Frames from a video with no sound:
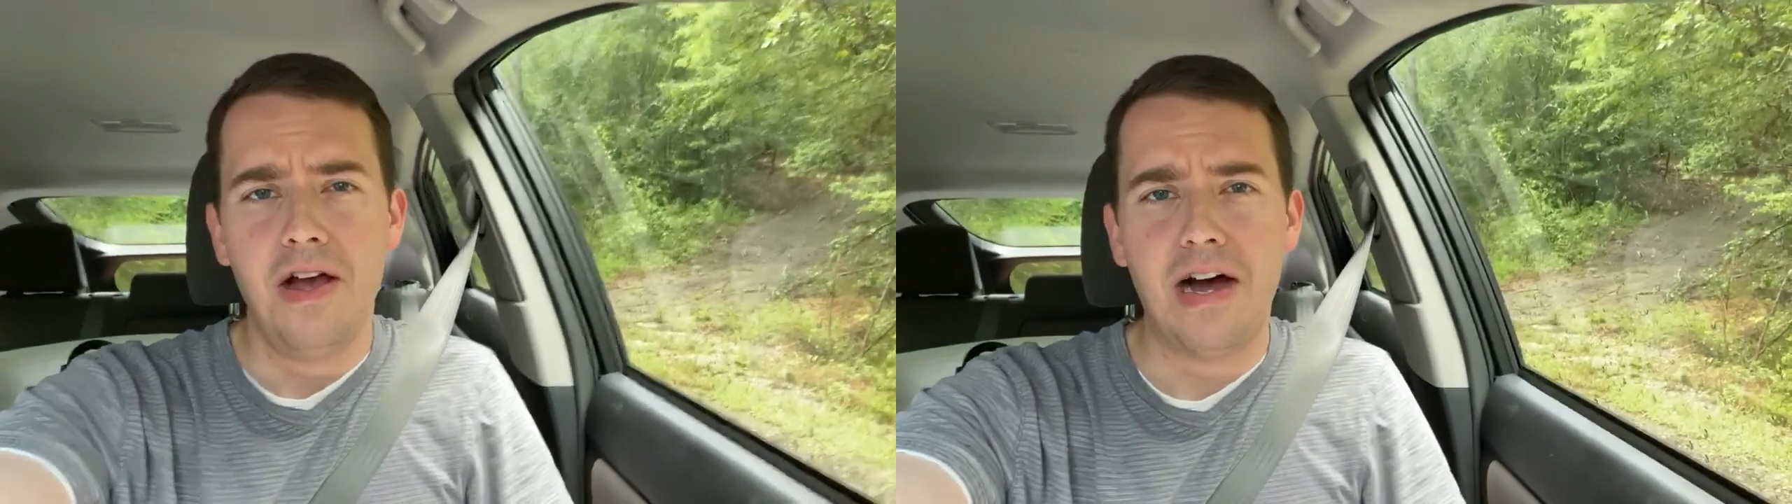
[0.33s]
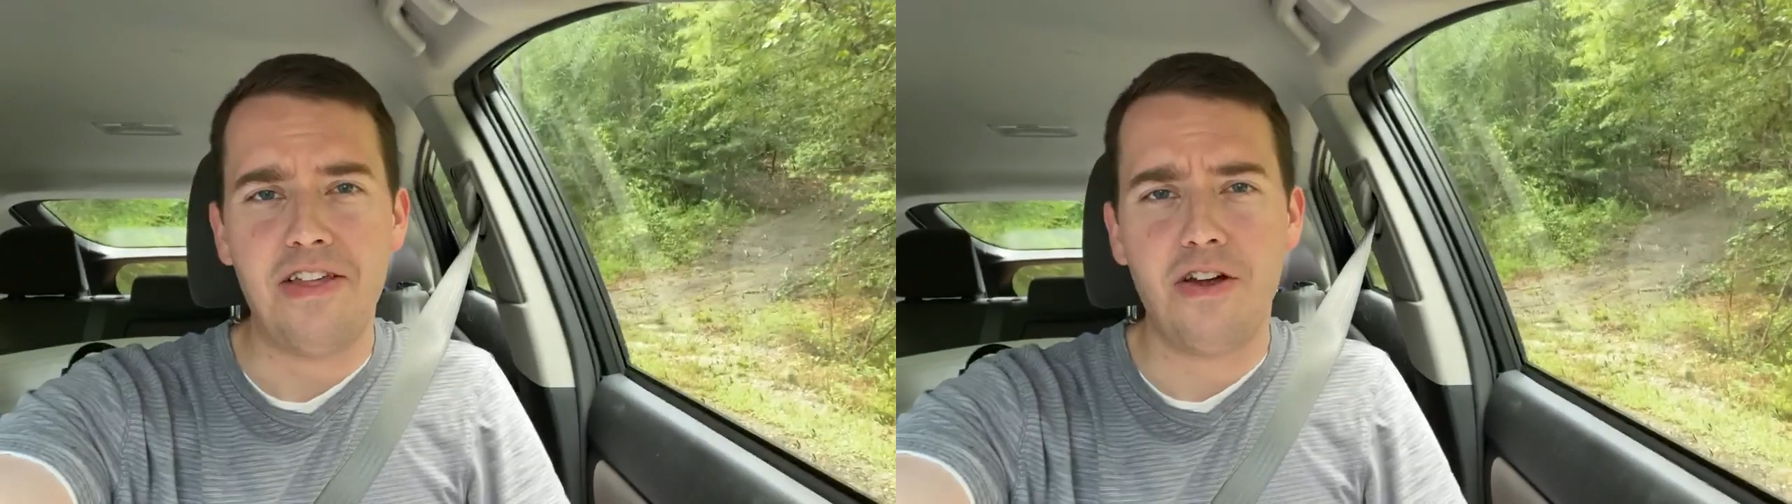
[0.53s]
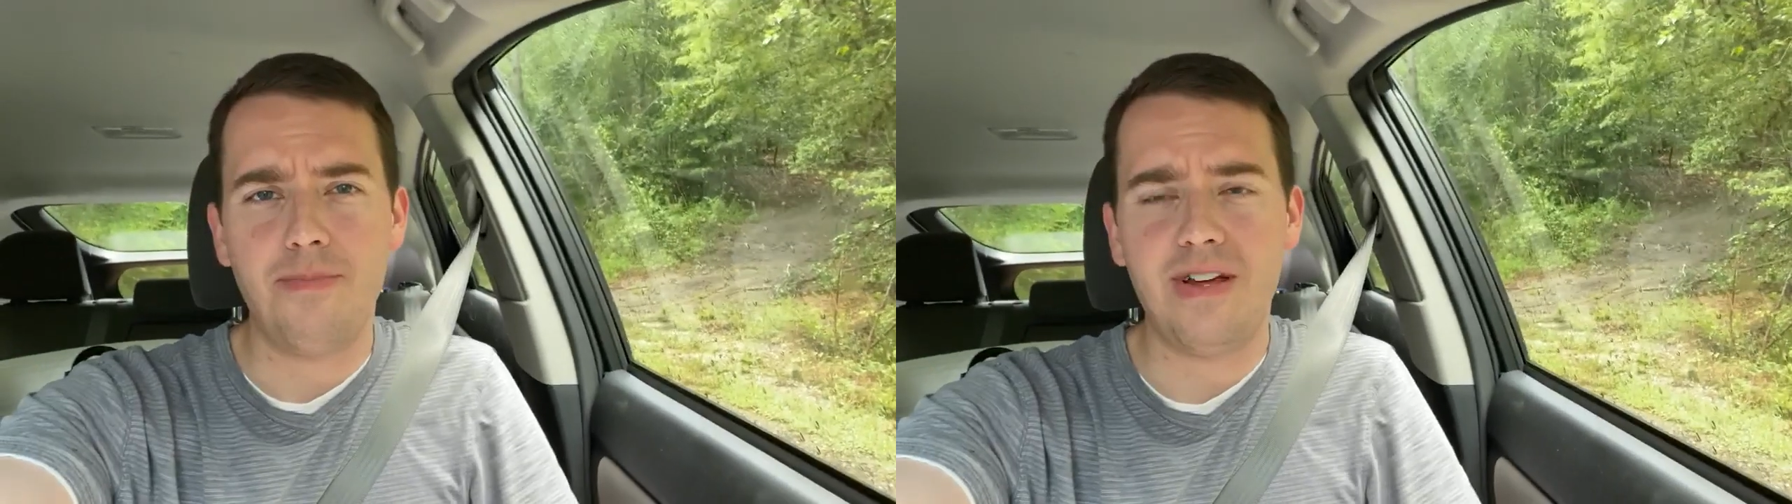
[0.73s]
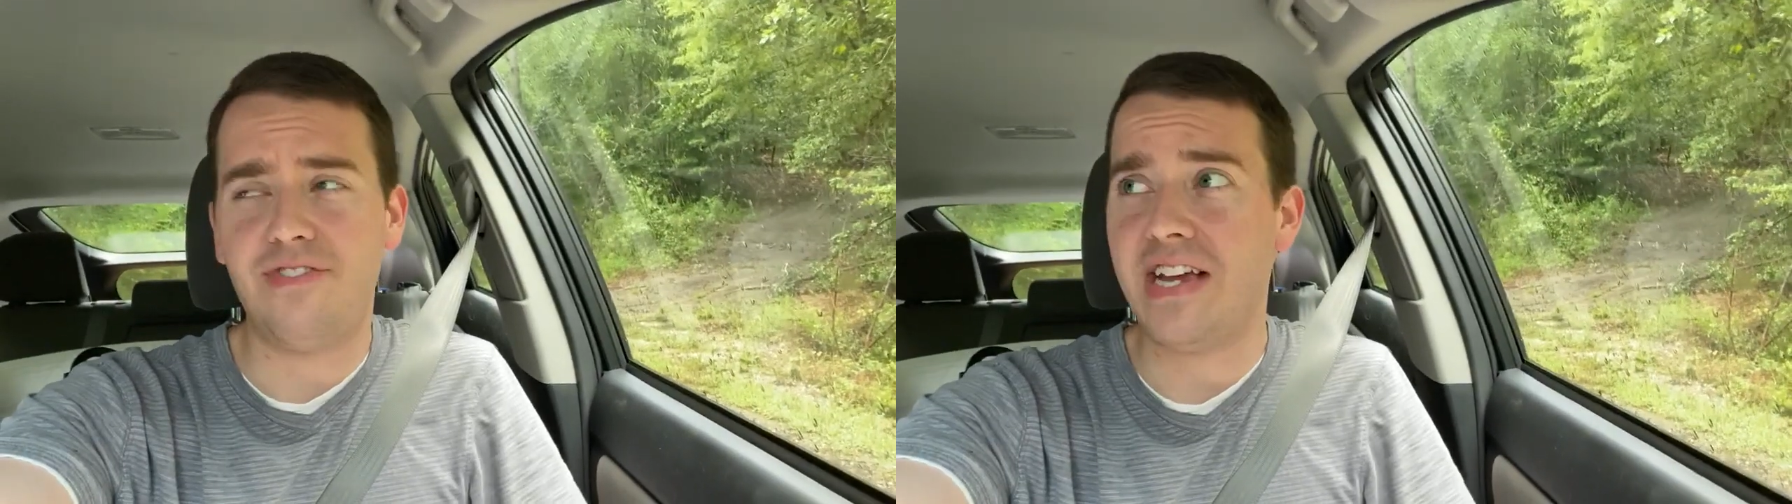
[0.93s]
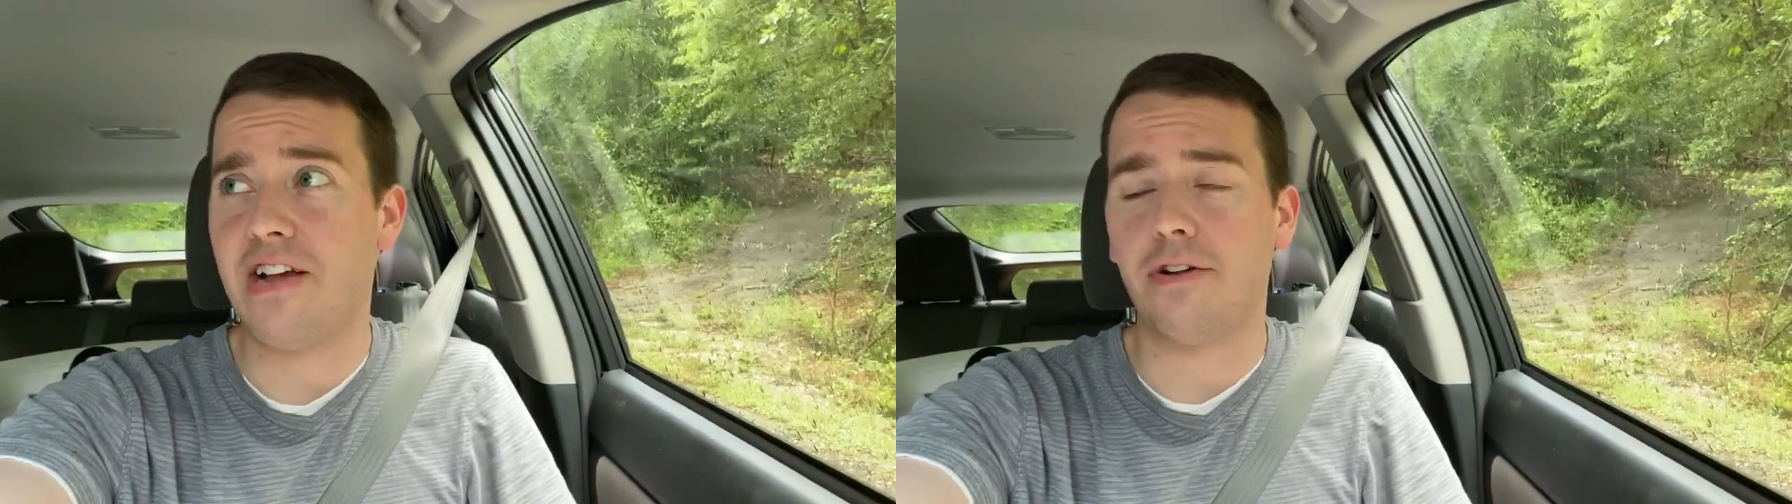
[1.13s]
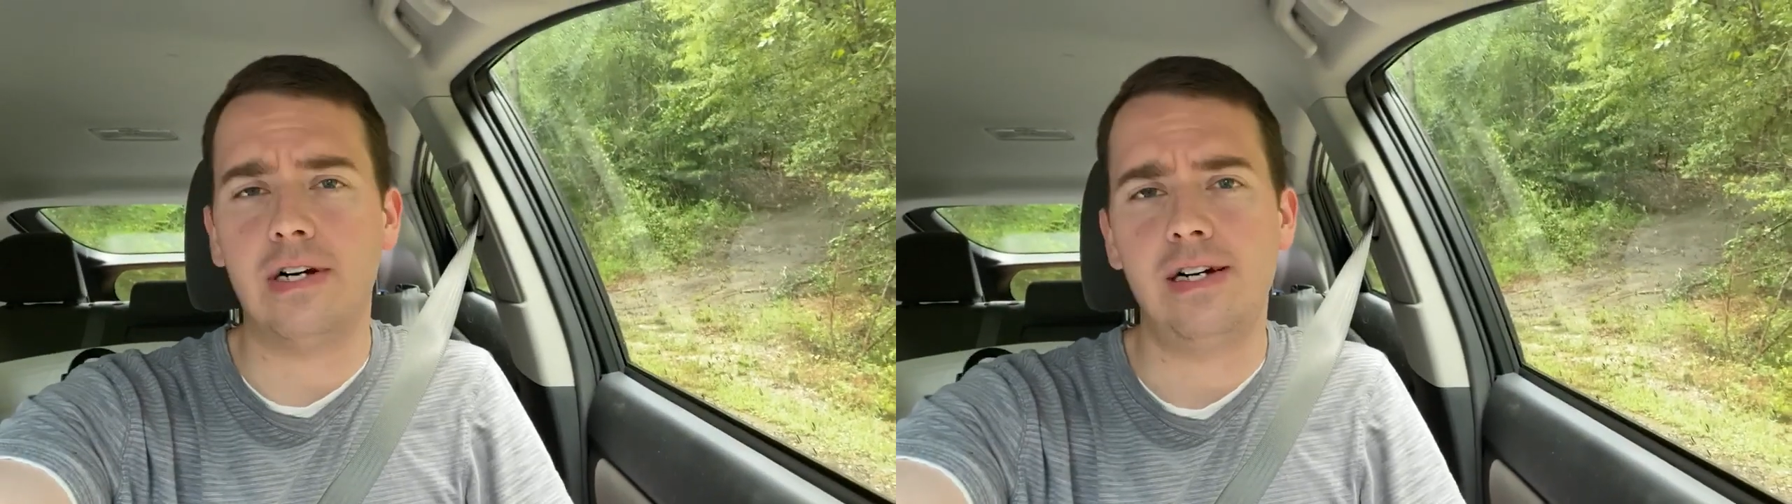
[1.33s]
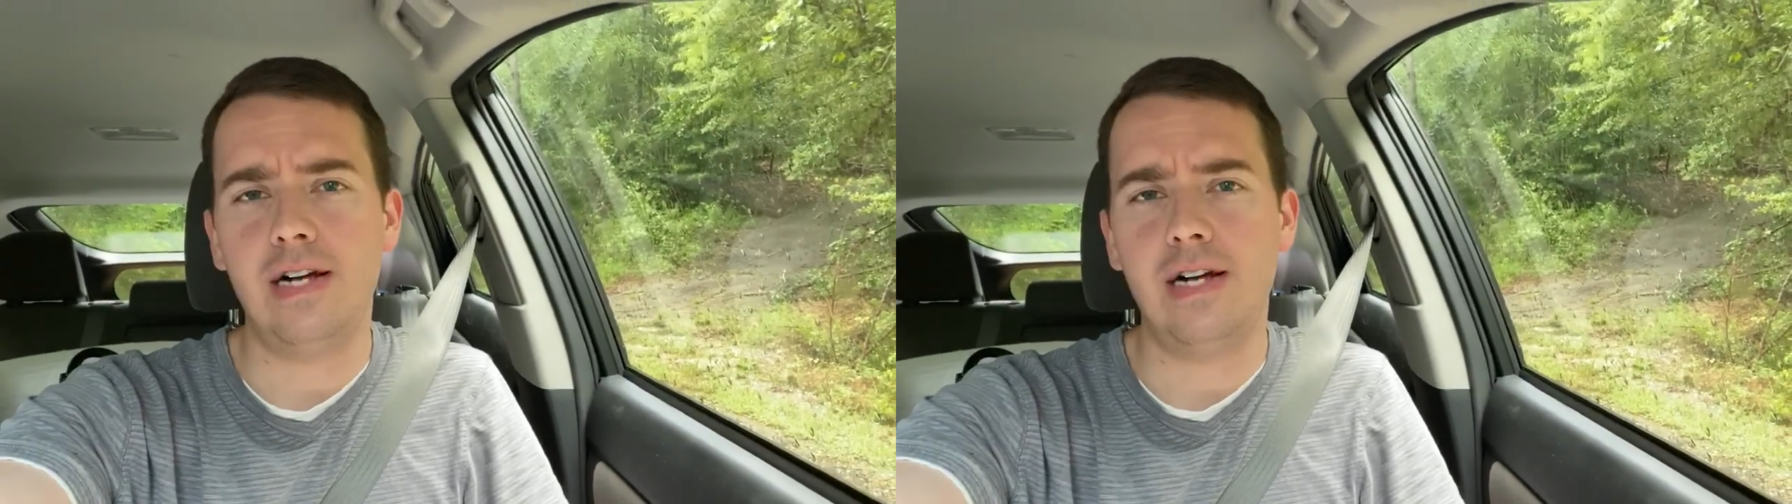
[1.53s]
Hi there, I'm Dave Taylor.